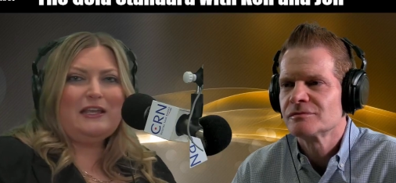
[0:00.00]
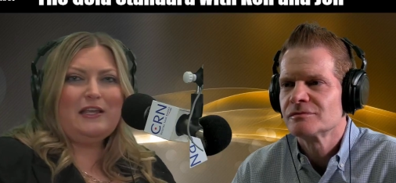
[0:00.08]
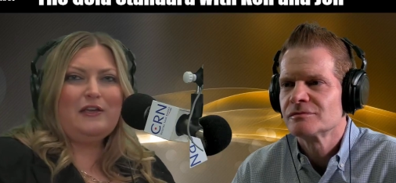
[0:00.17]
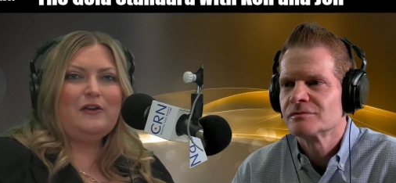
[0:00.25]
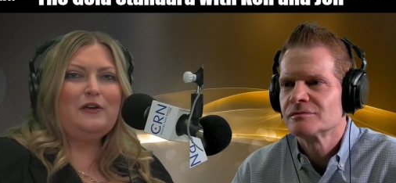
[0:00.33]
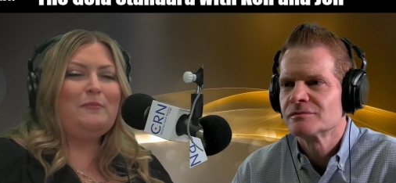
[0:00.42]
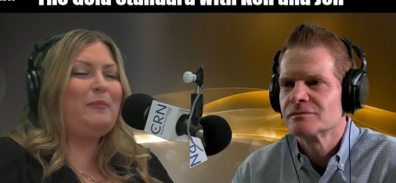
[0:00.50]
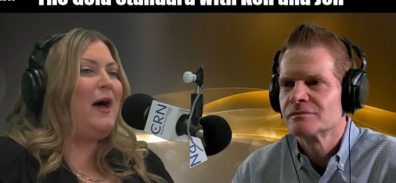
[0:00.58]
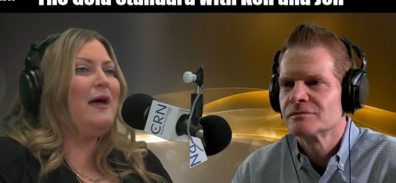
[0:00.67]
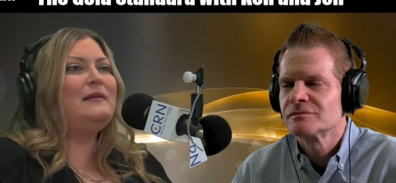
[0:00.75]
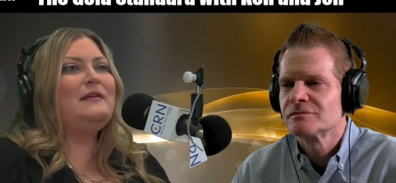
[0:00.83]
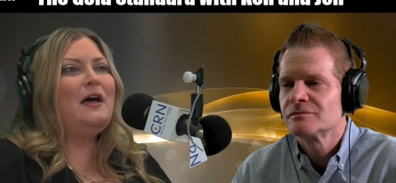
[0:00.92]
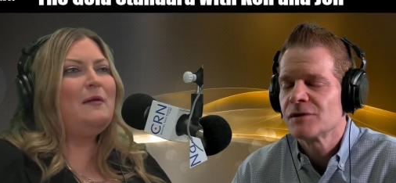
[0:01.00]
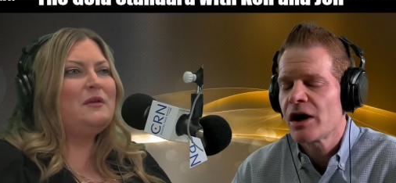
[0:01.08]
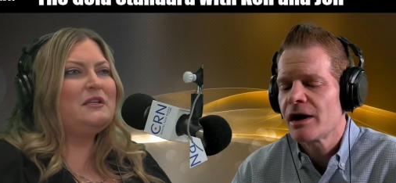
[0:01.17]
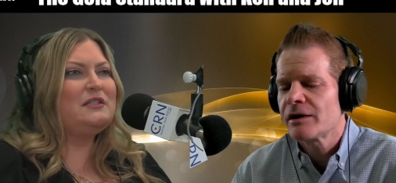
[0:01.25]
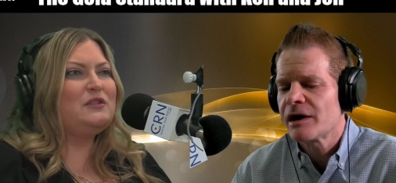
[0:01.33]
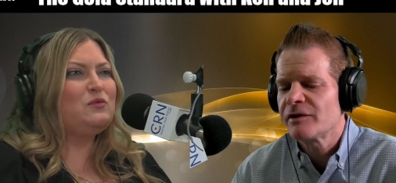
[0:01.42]
Speaker 1: here. Bidenomics
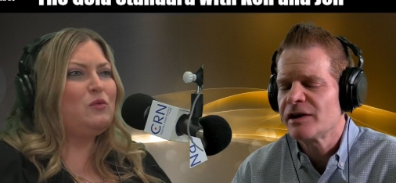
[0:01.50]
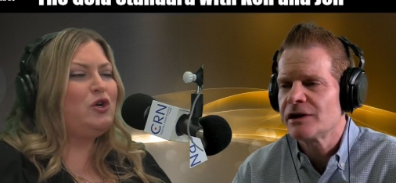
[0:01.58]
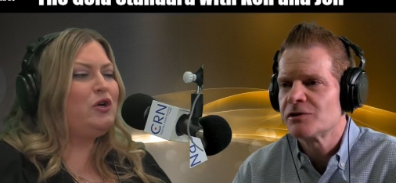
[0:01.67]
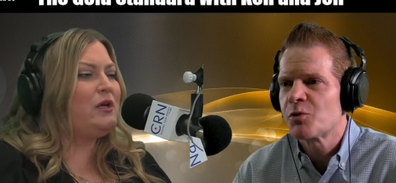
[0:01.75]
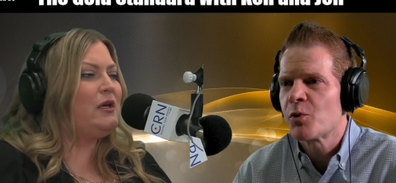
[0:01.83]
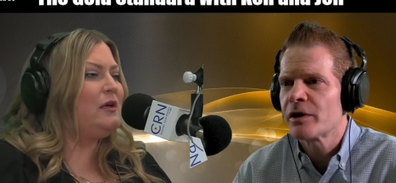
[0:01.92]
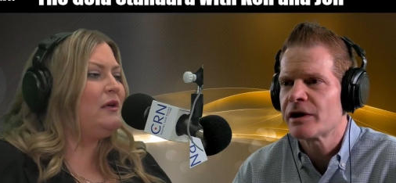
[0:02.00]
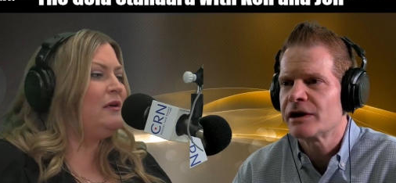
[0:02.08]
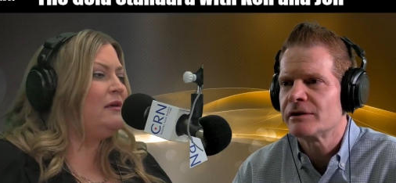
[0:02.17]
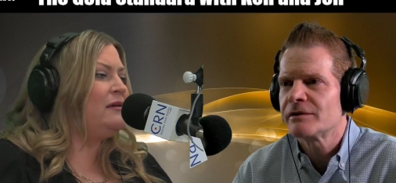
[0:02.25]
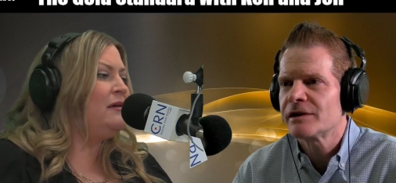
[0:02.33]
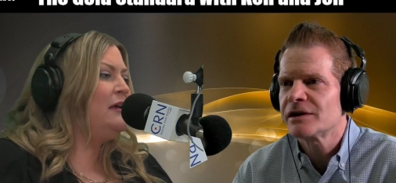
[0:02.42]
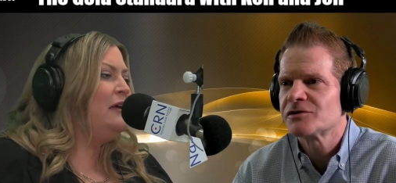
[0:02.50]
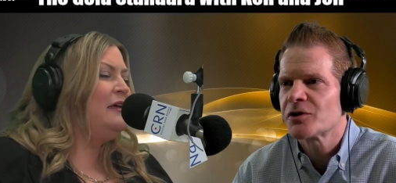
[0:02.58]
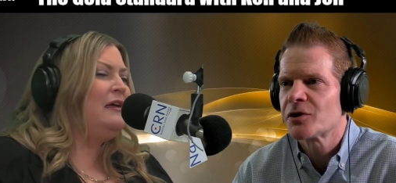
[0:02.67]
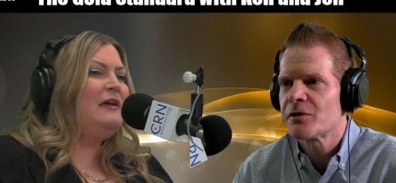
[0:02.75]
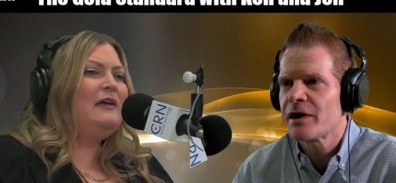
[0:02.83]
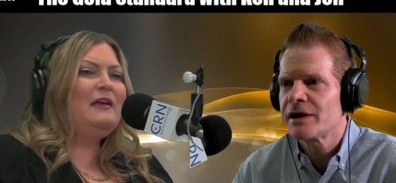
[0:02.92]
Speaker 2: yeah, is everything's working. working. Things are
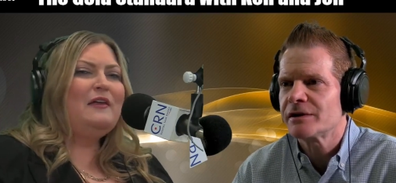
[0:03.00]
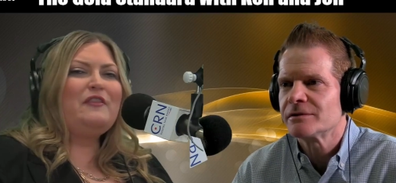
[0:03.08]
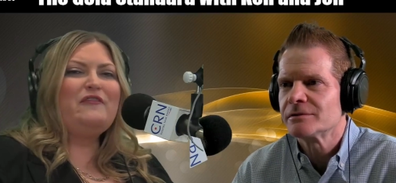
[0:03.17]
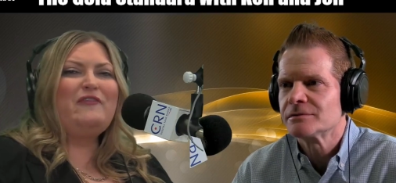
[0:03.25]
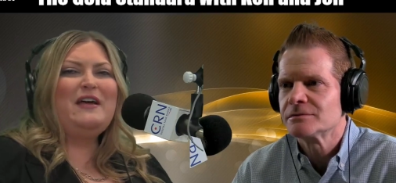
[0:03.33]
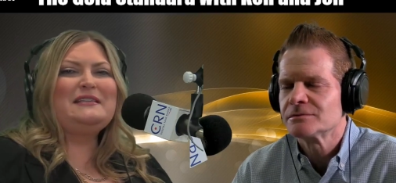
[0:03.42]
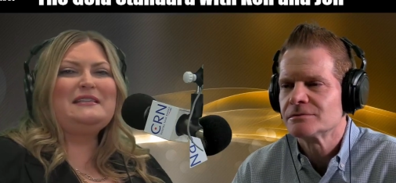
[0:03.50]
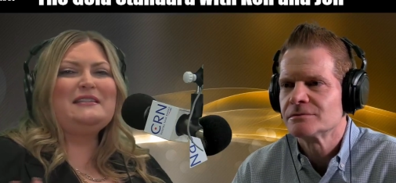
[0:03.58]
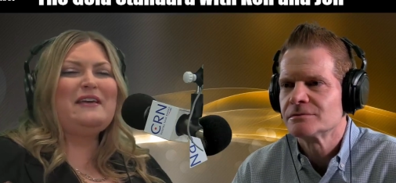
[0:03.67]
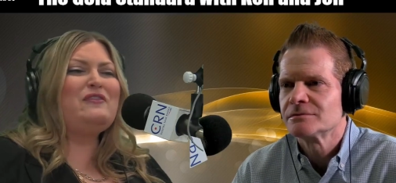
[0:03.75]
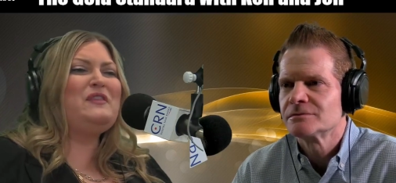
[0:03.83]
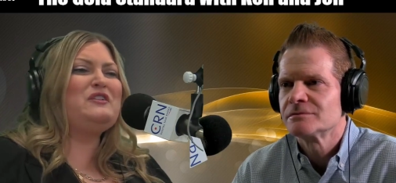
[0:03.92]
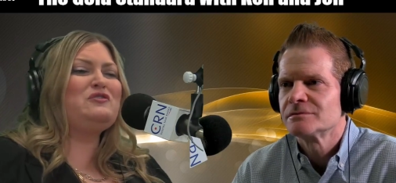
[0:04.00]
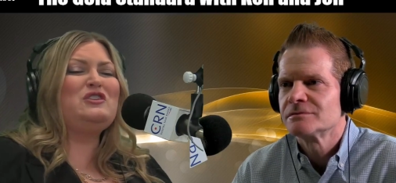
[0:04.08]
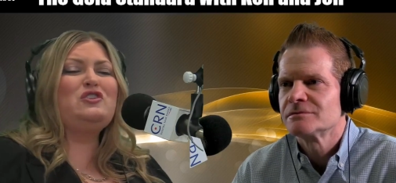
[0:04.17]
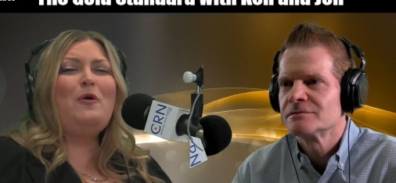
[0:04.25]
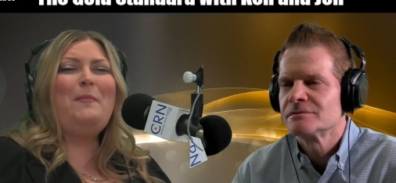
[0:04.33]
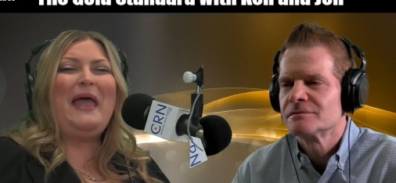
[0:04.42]
great.
Speaker 1: The Fed says everything's great.
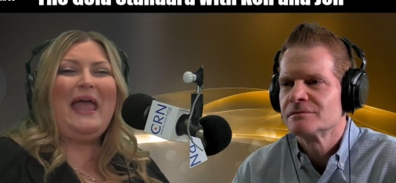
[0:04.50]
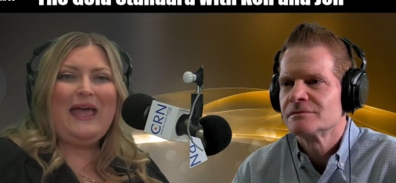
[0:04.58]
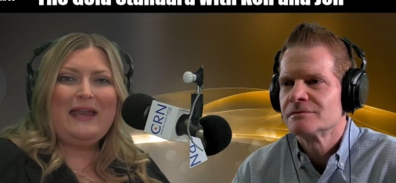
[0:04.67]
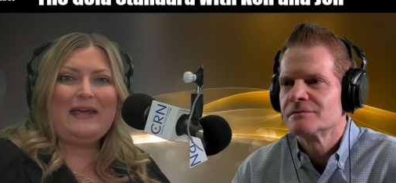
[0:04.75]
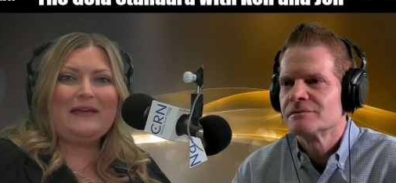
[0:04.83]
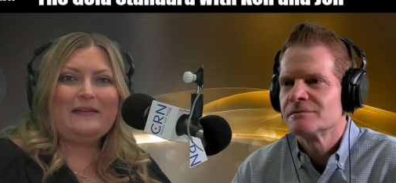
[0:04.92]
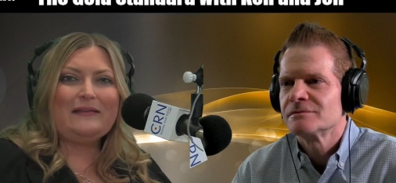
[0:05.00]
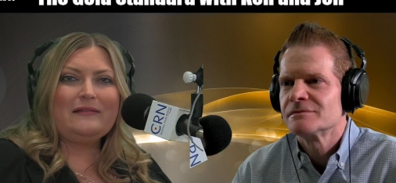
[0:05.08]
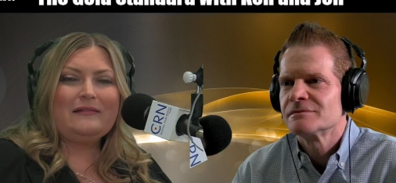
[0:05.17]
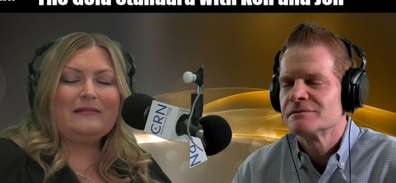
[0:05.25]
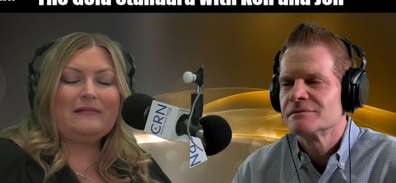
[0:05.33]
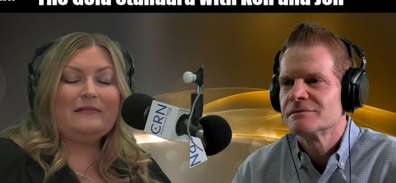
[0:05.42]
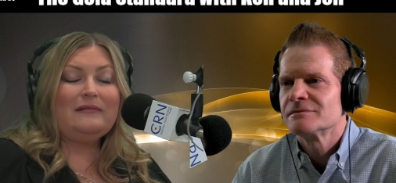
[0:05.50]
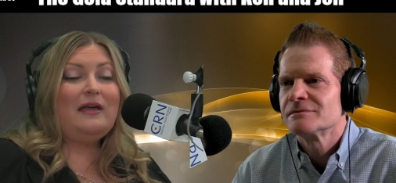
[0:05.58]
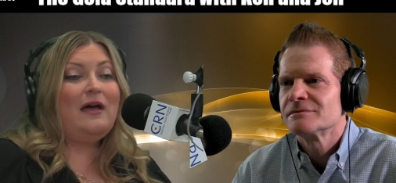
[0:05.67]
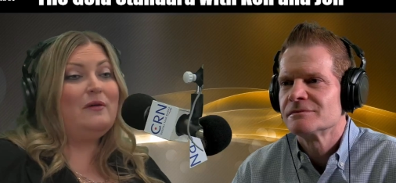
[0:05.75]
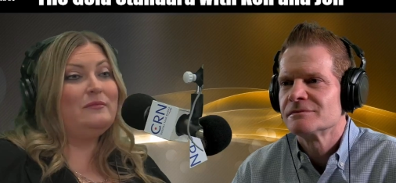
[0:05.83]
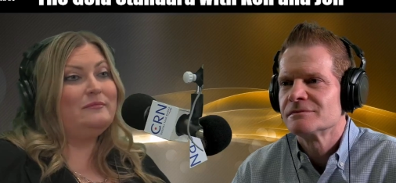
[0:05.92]
Don't panic.
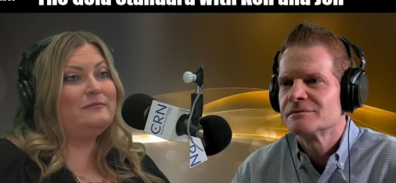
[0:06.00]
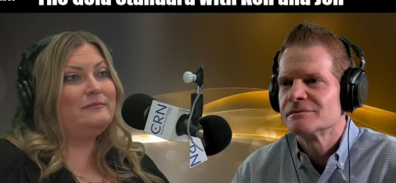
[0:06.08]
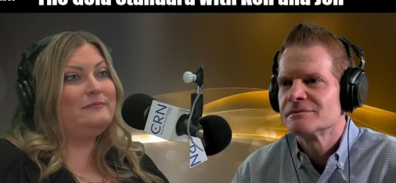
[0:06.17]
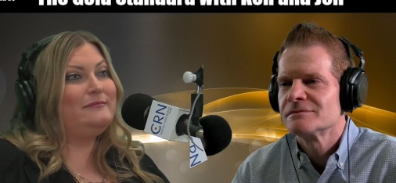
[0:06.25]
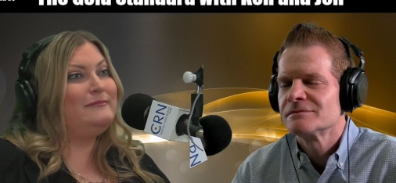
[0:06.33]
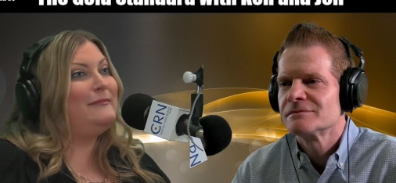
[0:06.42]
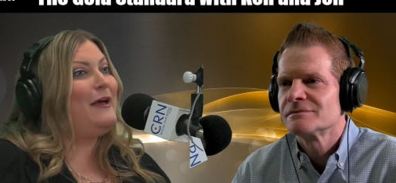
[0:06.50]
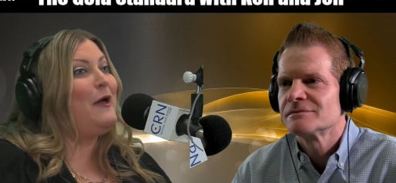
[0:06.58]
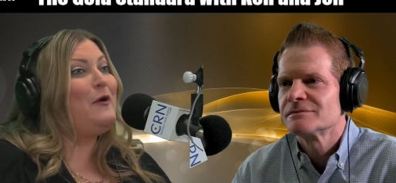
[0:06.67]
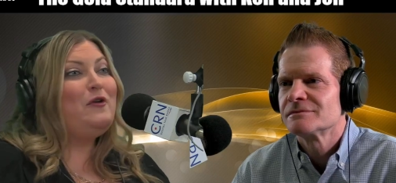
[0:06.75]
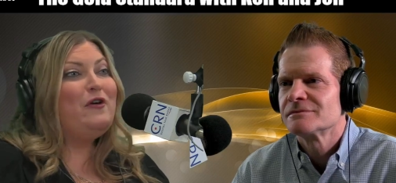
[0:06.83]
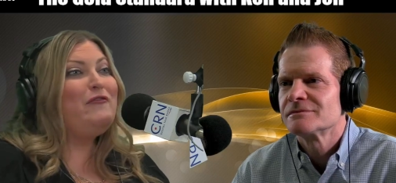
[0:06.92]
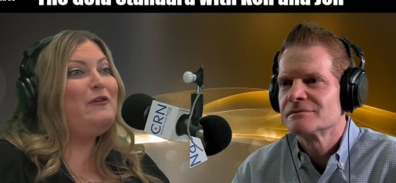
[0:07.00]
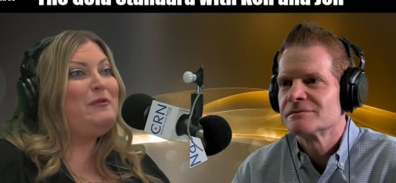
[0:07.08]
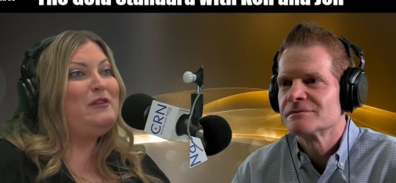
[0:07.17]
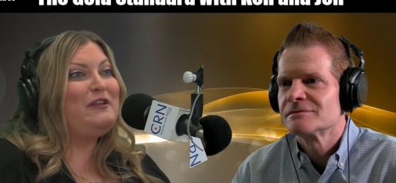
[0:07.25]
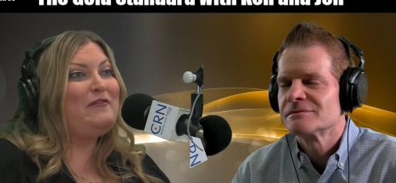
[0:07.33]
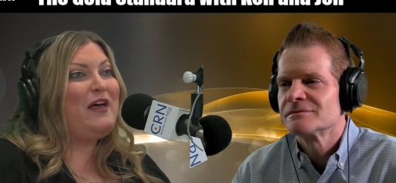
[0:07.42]
Now, I don't know if you
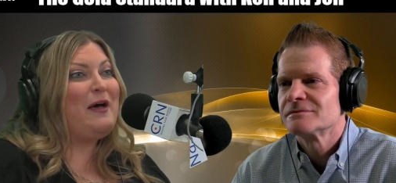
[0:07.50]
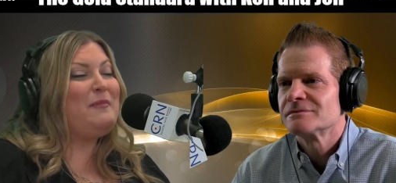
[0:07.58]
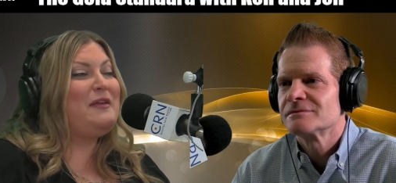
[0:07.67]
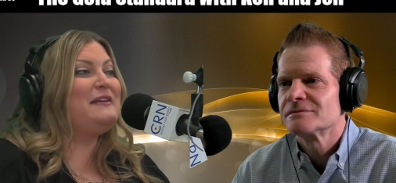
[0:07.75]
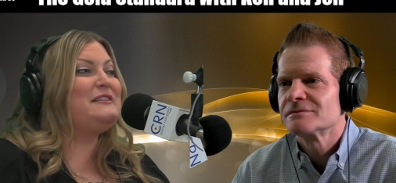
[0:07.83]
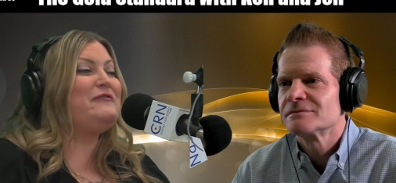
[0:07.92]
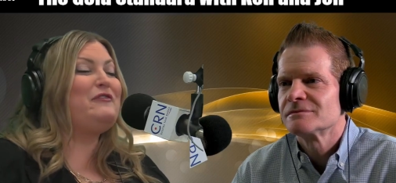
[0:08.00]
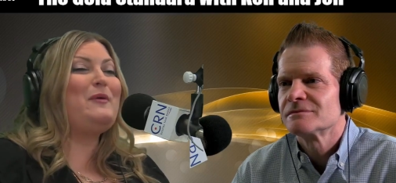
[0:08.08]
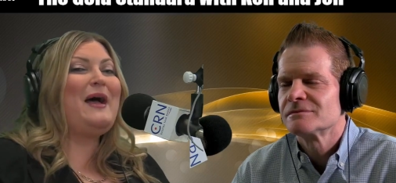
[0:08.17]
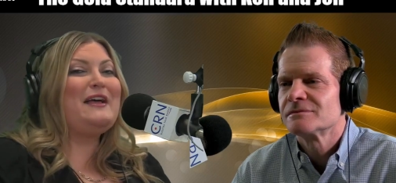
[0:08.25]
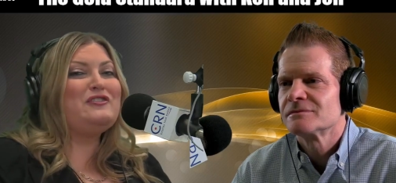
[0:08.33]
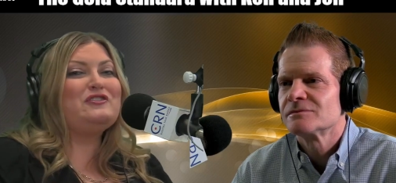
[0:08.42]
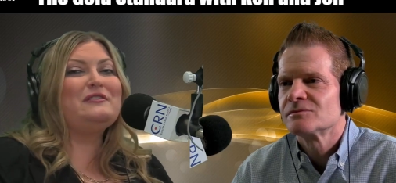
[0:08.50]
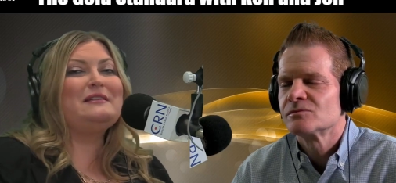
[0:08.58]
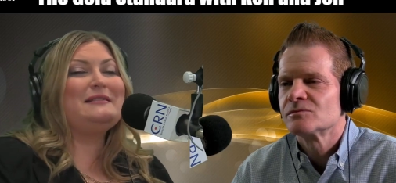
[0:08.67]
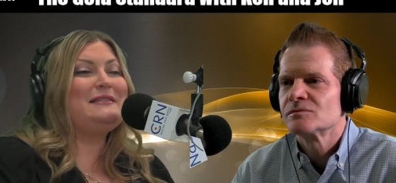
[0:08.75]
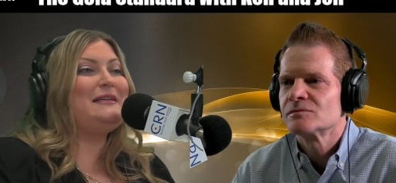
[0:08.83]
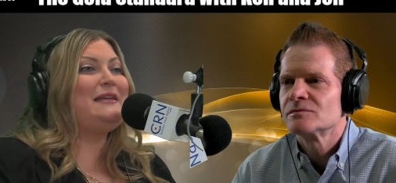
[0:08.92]
believe that, because if you actually dig